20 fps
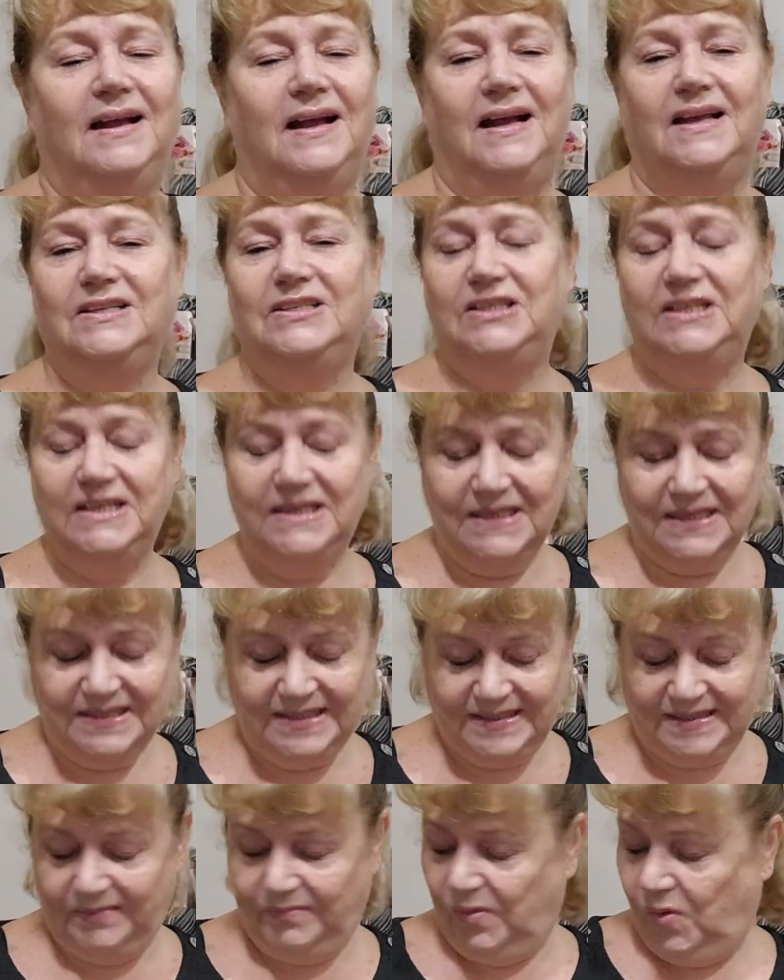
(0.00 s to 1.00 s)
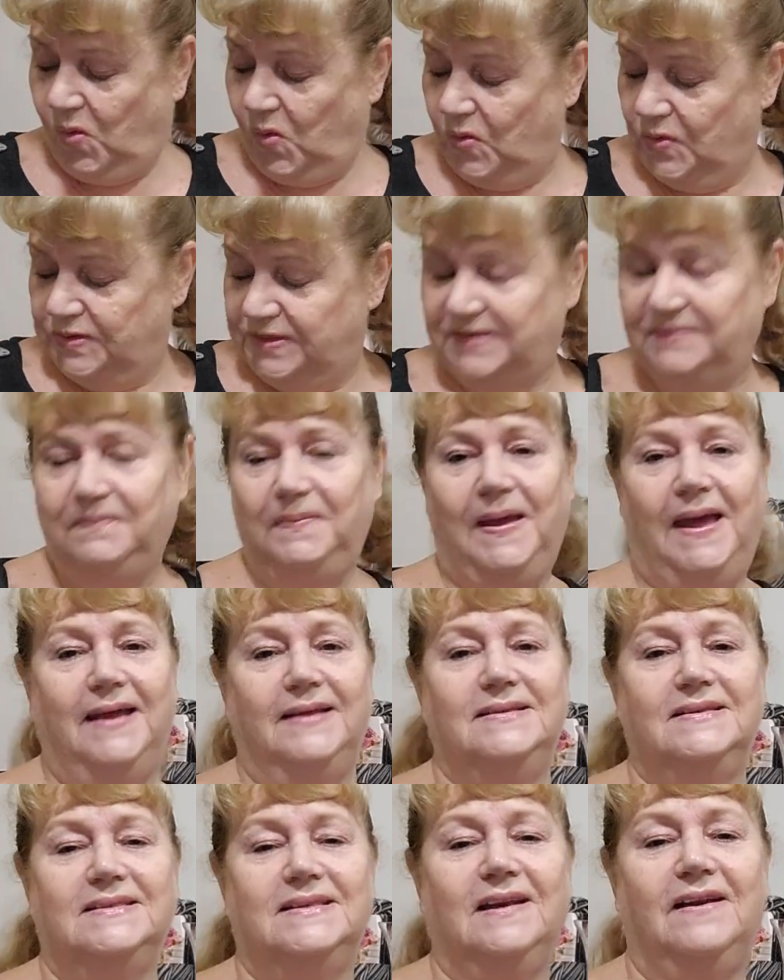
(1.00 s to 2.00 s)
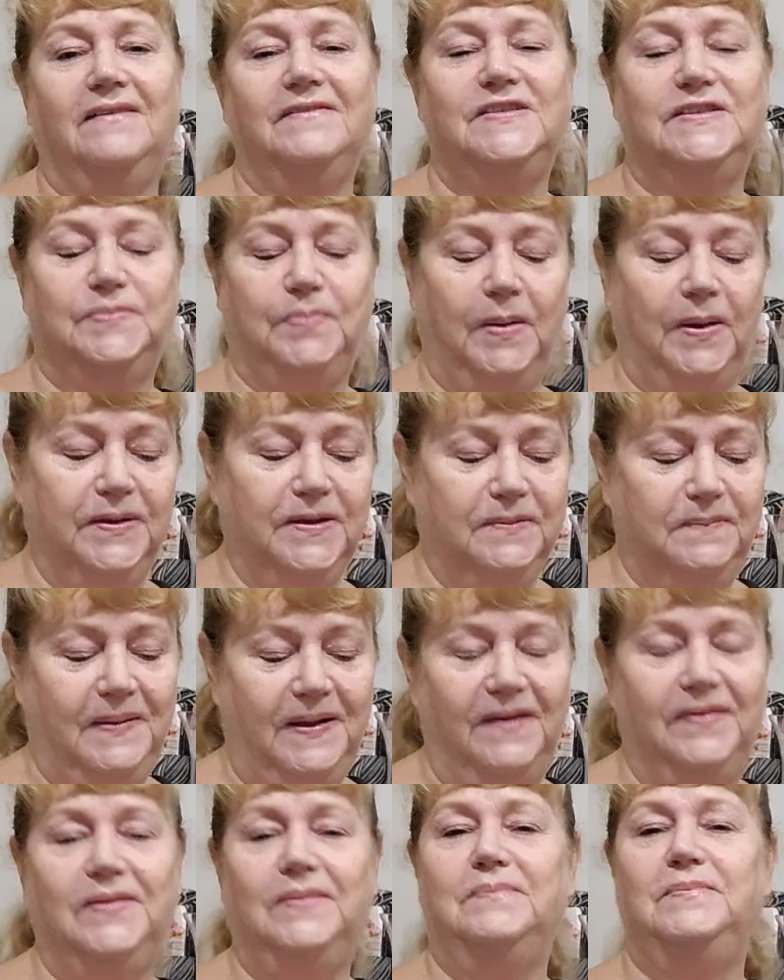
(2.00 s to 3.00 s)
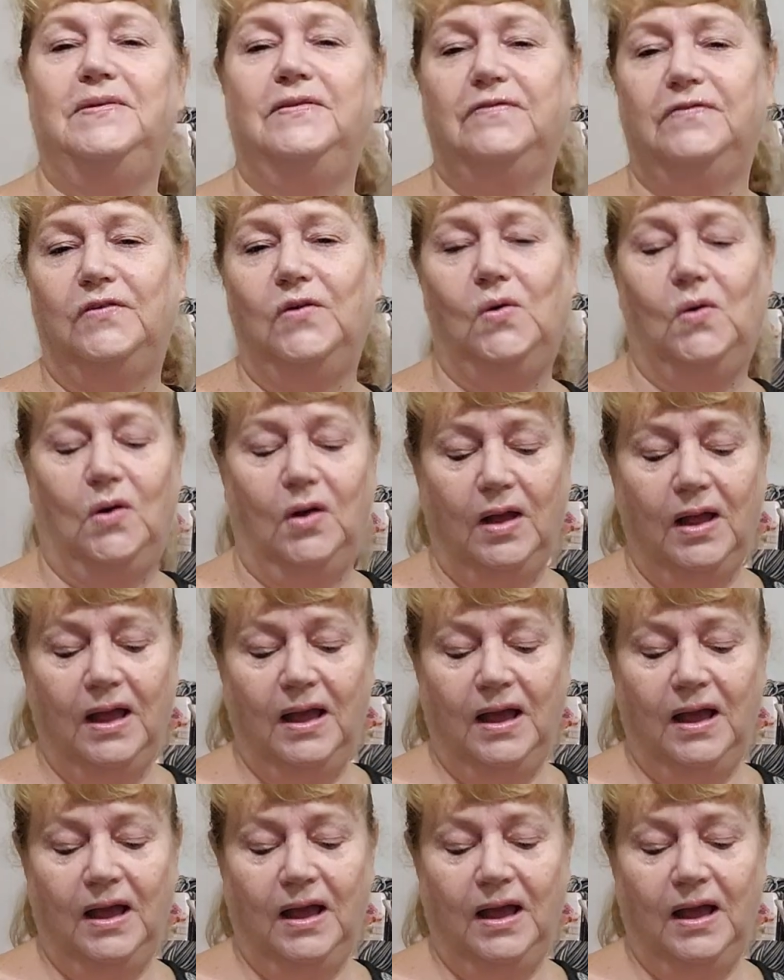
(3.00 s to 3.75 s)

And she does some awesome patterns, and I've spoke about them before.